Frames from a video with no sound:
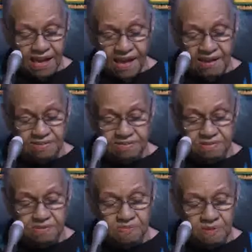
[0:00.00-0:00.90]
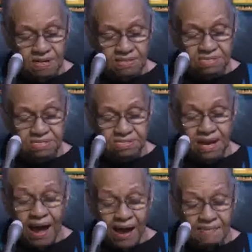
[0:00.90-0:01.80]
answer was
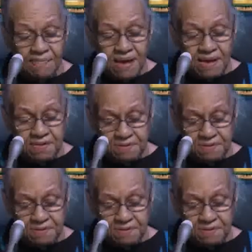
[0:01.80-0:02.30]
God made